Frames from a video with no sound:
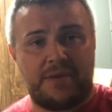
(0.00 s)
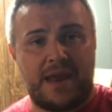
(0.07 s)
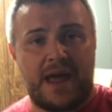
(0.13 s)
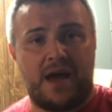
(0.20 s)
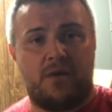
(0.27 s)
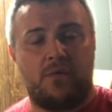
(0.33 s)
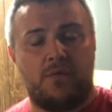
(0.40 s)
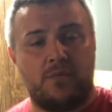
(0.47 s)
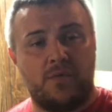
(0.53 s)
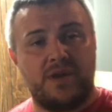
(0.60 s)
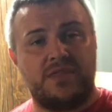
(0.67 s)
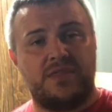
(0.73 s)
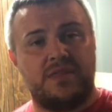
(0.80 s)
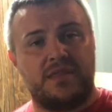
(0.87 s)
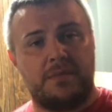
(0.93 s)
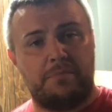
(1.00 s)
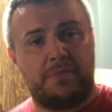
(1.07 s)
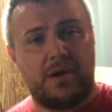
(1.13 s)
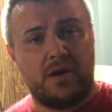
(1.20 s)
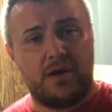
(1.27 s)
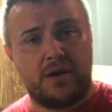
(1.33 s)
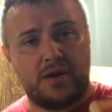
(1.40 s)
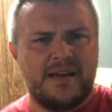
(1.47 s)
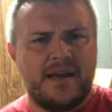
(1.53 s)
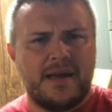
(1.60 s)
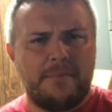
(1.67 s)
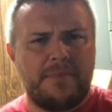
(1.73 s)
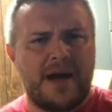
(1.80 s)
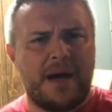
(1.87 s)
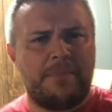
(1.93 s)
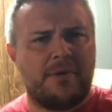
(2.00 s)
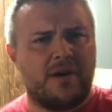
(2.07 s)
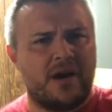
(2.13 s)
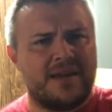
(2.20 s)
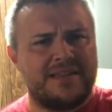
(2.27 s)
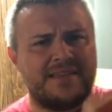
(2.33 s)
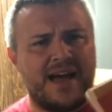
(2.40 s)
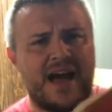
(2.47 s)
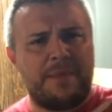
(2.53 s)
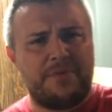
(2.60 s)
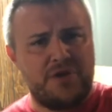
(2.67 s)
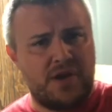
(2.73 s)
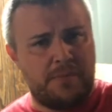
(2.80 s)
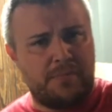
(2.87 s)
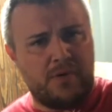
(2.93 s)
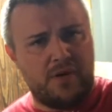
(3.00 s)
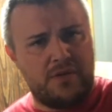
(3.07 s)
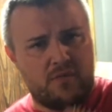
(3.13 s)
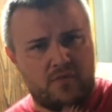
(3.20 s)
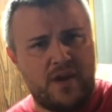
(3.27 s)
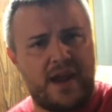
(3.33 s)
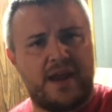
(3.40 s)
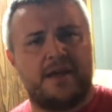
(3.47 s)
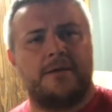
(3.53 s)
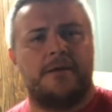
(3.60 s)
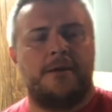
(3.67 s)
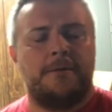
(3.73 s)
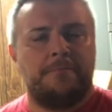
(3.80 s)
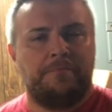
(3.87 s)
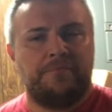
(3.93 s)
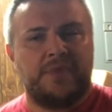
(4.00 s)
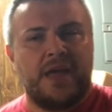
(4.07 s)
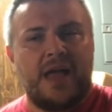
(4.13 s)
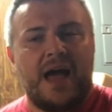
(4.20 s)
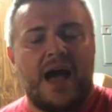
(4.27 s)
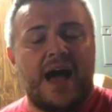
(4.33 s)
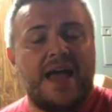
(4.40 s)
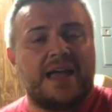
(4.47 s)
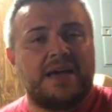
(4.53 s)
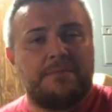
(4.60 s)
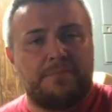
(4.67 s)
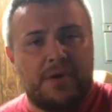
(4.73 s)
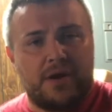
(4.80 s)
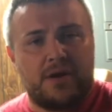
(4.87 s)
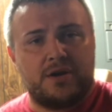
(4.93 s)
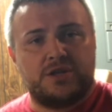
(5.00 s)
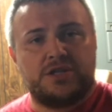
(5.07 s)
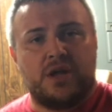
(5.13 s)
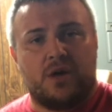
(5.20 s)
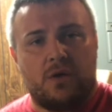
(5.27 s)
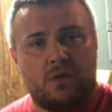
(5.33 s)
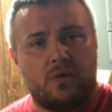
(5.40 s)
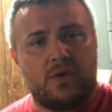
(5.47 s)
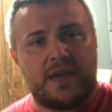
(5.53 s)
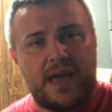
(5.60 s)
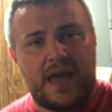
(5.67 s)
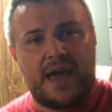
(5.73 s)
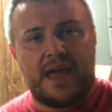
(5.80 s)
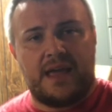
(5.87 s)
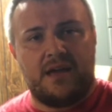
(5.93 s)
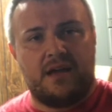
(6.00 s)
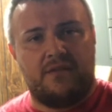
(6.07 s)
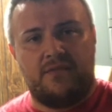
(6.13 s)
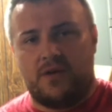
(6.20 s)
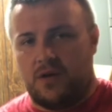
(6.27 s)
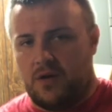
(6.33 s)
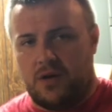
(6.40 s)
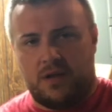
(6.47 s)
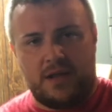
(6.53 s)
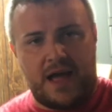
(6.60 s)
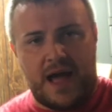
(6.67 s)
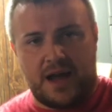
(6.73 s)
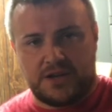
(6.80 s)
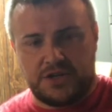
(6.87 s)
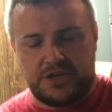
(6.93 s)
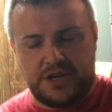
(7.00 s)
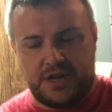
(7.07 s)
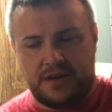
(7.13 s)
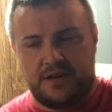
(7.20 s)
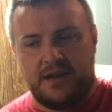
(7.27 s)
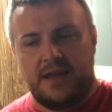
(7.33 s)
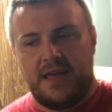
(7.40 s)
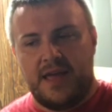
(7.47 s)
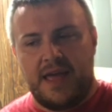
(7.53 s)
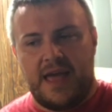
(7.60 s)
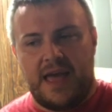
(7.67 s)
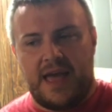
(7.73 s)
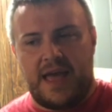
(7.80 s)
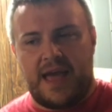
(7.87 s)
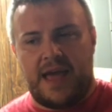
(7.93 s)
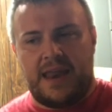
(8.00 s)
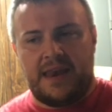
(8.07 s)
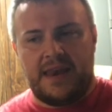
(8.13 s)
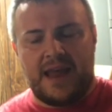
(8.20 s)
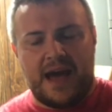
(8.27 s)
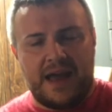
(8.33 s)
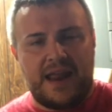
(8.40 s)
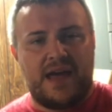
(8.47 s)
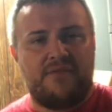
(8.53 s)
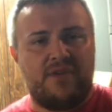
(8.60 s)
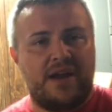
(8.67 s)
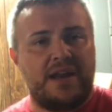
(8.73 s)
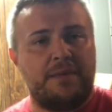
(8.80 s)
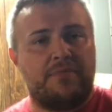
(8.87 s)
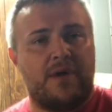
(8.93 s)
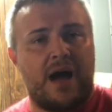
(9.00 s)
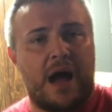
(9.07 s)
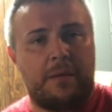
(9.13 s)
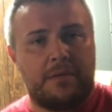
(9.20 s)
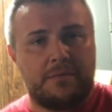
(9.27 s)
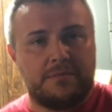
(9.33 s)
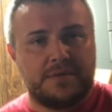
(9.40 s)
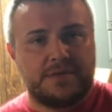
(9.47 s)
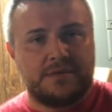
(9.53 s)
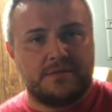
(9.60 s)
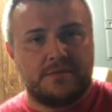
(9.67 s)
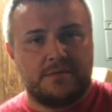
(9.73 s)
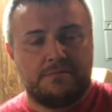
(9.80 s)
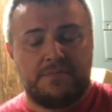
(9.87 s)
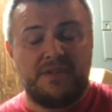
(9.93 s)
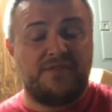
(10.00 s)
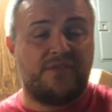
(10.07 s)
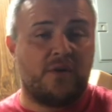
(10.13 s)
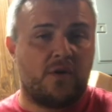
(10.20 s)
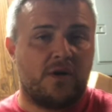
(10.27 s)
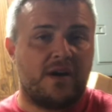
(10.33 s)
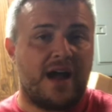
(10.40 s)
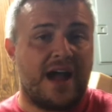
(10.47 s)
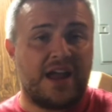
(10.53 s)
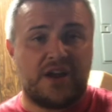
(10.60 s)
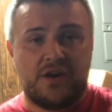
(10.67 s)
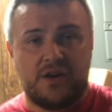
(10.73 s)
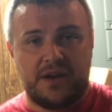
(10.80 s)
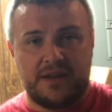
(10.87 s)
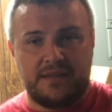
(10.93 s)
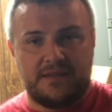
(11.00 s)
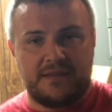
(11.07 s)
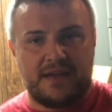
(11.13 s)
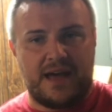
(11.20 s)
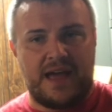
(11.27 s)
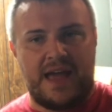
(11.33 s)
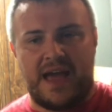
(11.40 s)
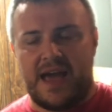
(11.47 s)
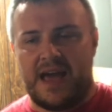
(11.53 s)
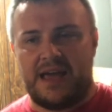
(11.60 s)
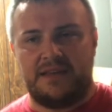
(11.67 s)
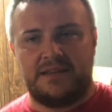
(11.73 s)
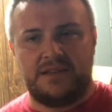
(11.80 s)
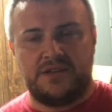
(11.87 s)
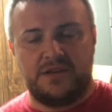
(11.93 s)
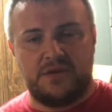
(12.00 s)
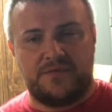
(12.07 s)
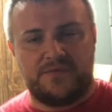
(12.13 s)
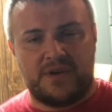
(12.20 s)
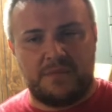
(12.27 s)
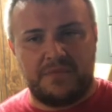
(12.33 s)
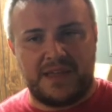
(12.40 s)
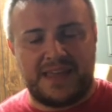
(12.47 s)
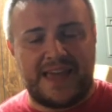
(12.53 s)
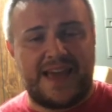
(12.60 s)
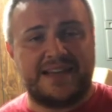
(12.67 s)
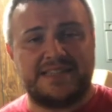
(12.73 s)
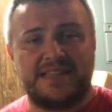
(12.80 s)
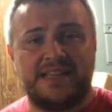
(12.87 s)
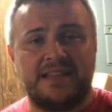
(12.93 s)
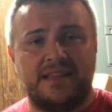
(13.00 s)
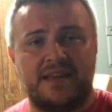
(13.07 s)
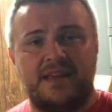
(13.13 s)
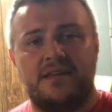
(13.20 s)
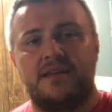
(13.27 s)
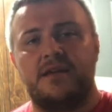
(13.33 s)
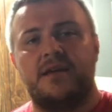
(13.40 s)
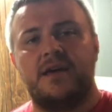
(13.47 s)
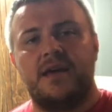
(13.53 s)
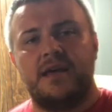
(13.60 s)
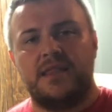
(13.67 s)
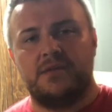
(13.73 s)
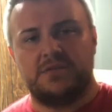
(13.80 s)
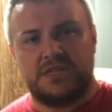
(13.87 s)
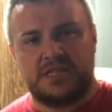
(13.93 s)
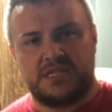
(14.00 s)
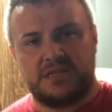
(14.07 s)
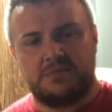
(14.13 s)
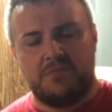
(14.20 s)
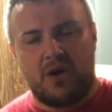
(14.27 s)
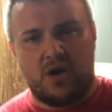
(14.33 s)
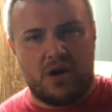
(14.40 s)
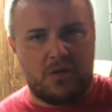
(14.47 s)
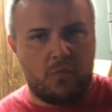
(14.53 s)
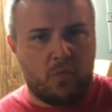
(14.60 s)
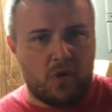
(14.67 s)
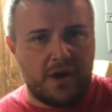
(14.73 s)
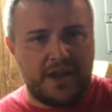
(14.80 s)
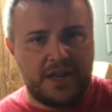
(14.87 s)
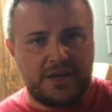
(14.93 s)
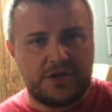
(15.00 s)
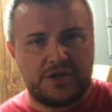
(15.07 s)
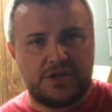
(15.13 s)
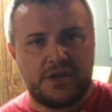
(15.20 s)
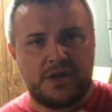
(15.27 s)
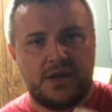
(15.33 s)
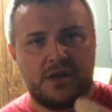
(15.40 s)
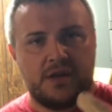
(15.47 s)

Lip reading: now with the purge popper on the top that you can pull the ring. I can purge the whole keg of all oxygen and not have any problems. Before I couldn't. I had to do it from the gas inlet. There was a small 1-inch